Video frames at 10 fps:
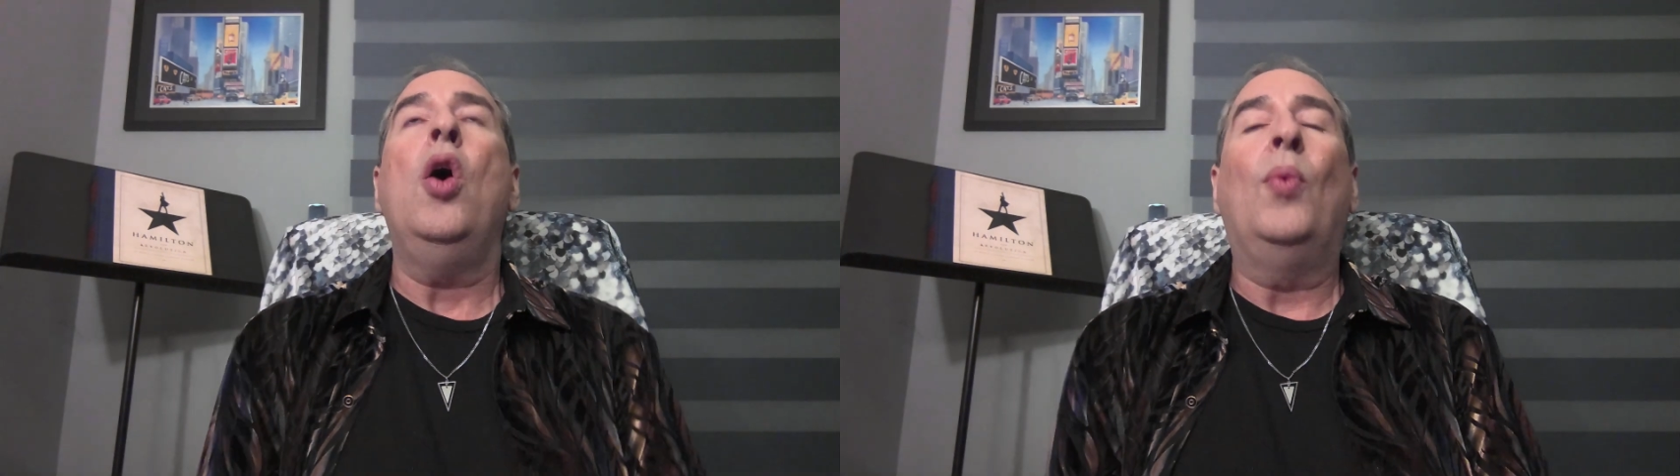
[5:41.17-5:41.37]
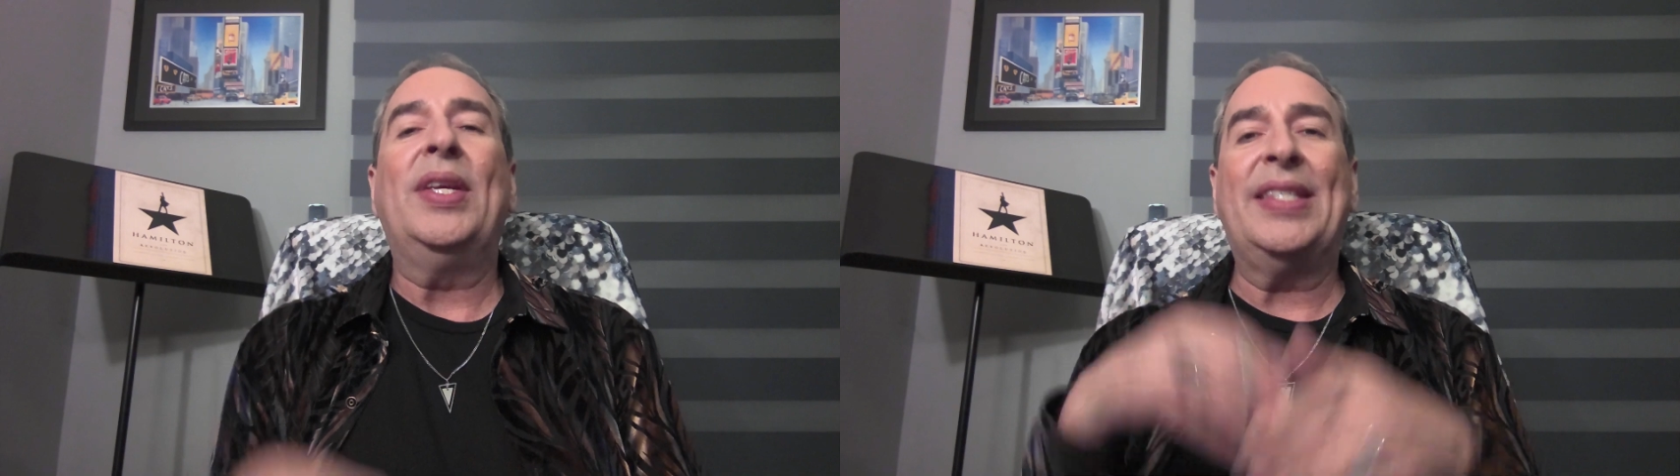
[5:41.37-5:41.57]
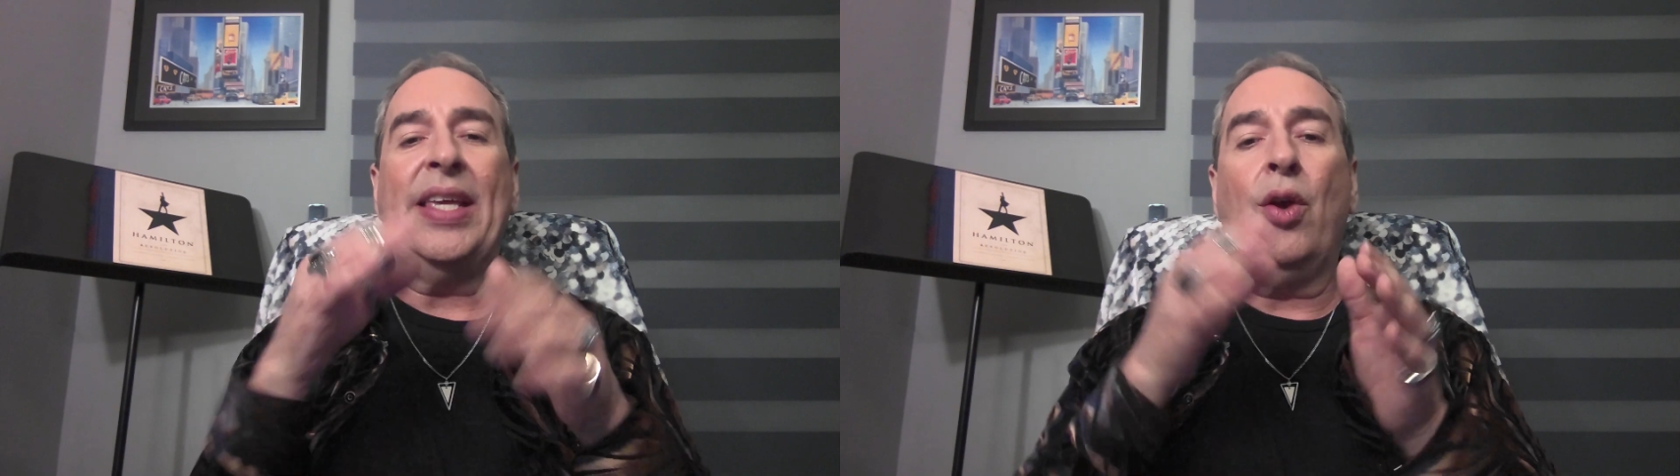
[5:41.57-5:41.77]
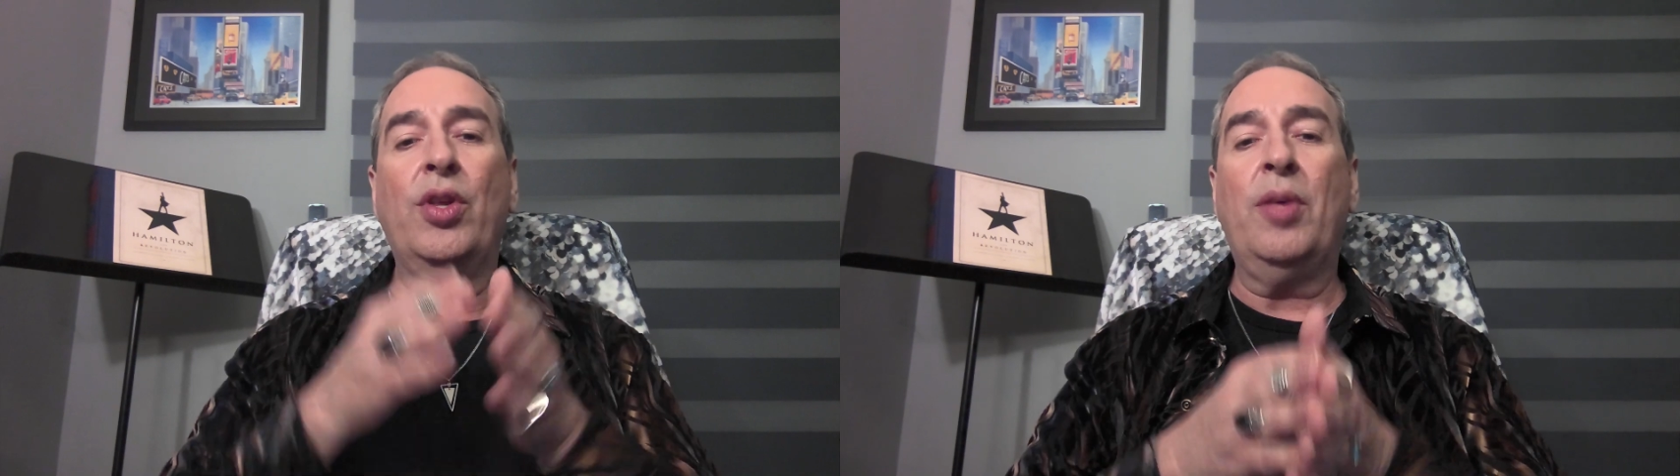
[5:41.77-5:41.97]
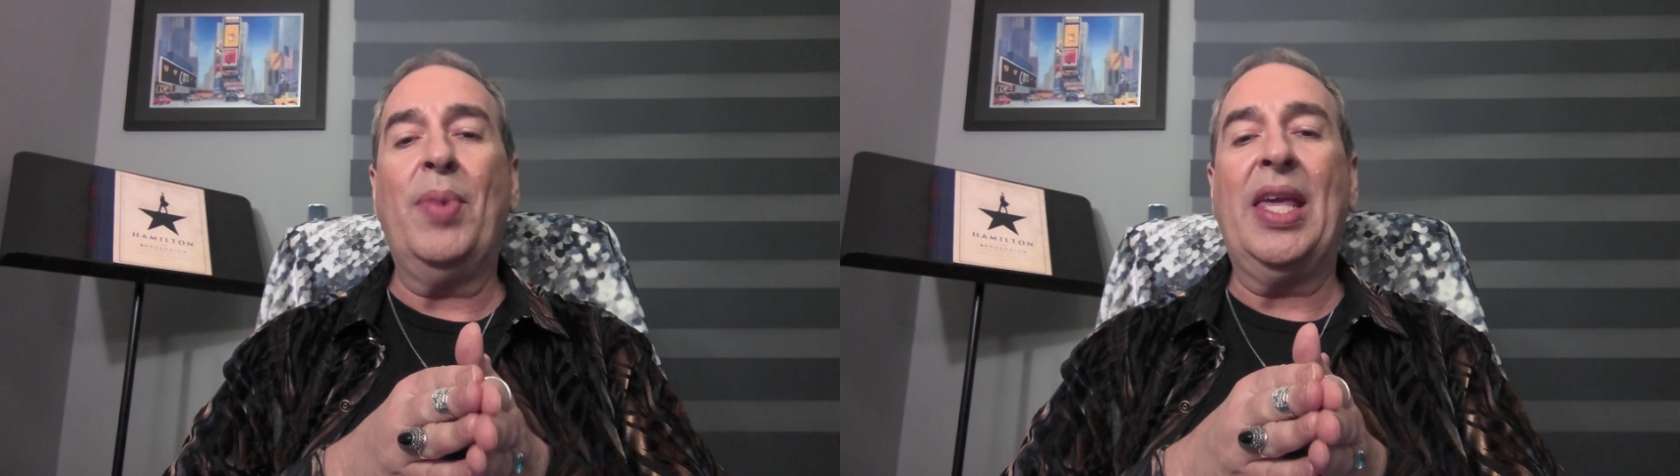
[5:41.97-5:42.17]
We see her
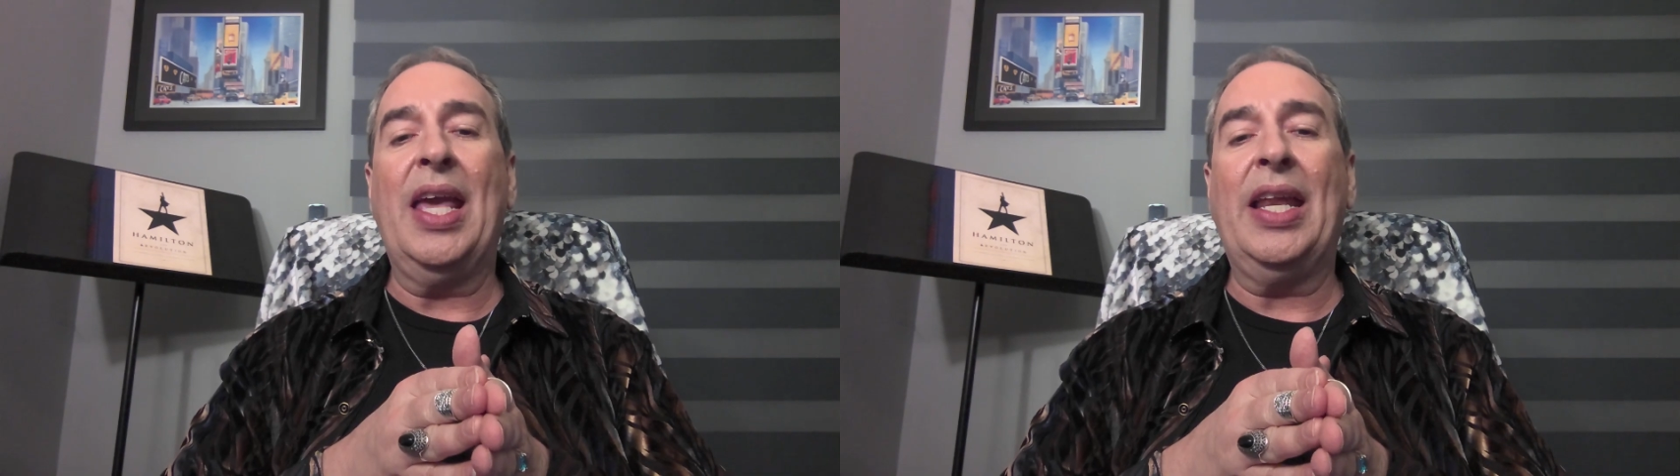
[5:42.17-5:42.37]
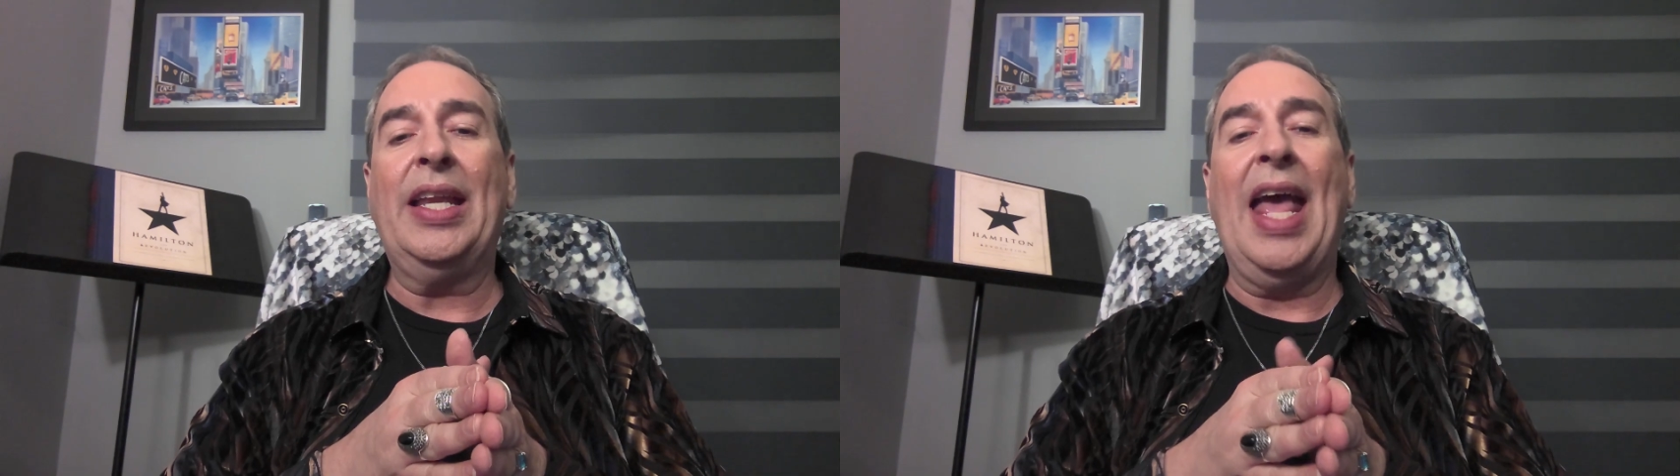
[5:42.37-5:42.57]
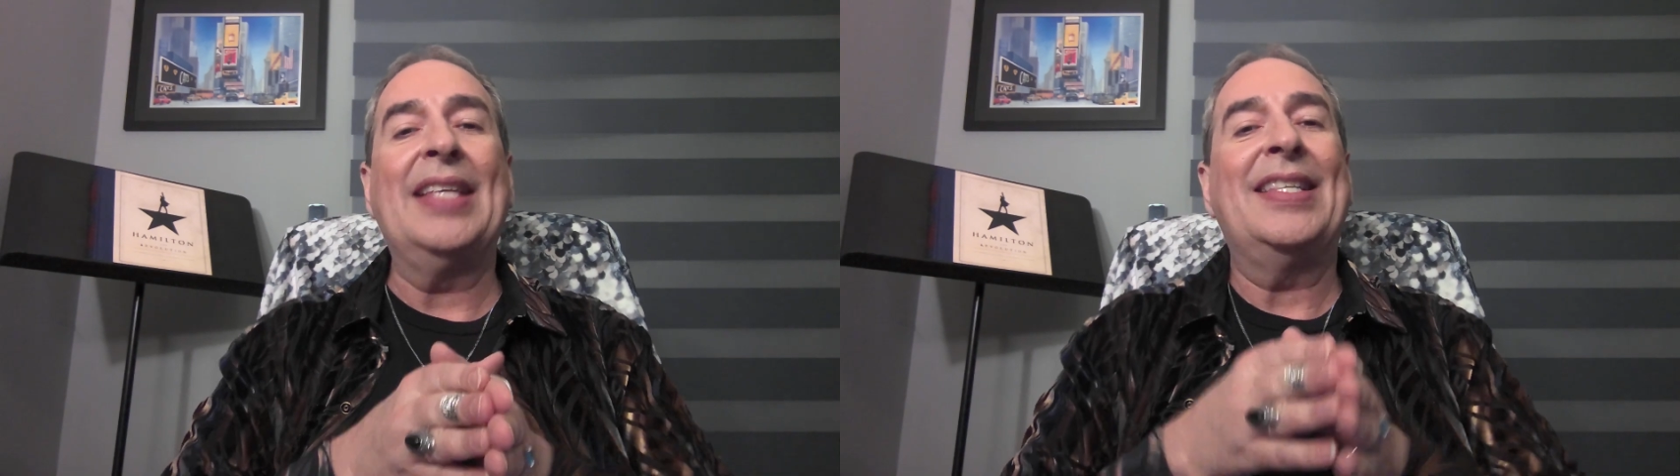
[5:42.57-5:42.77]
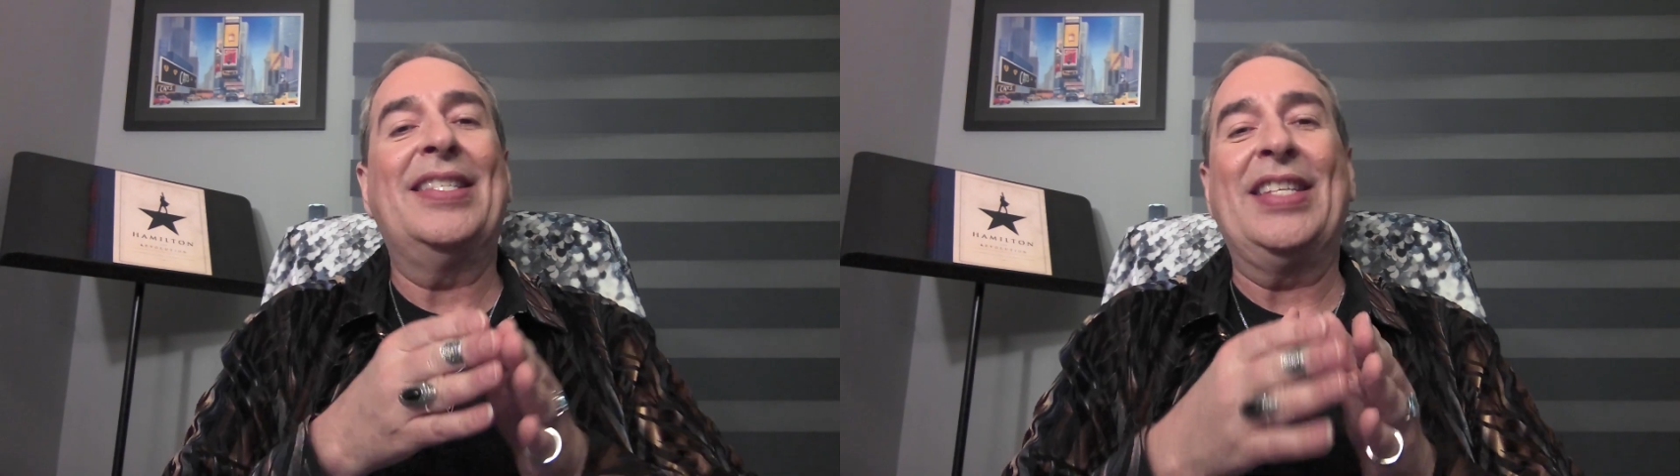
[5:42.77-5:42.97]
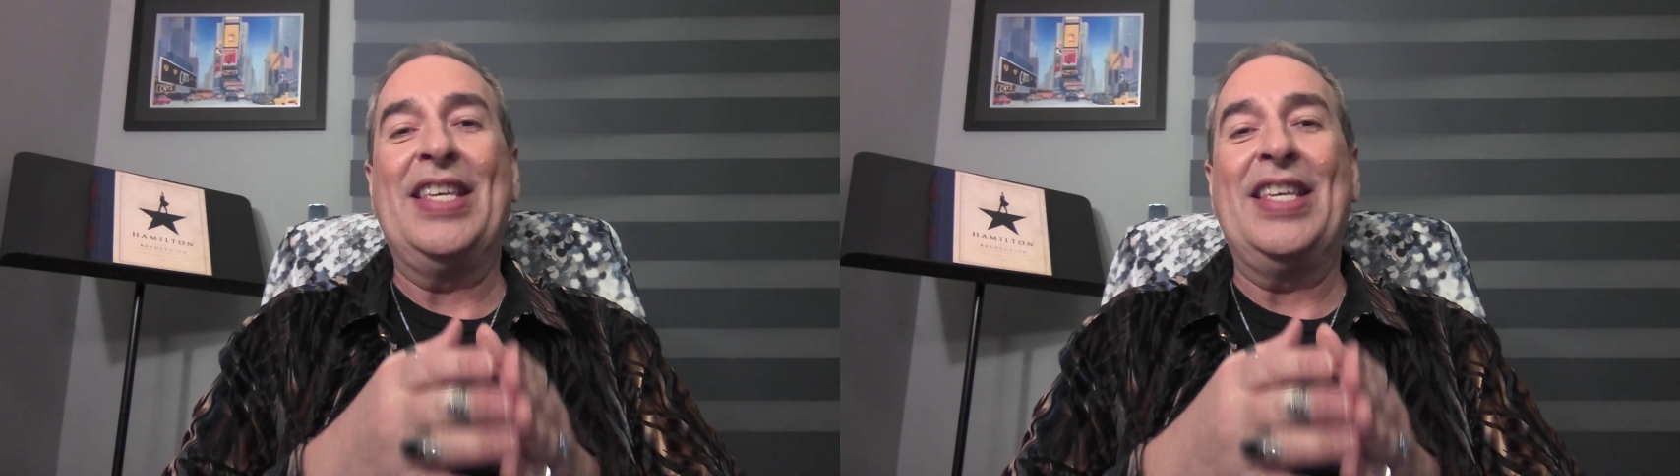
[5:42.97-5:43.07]
in the beginning as this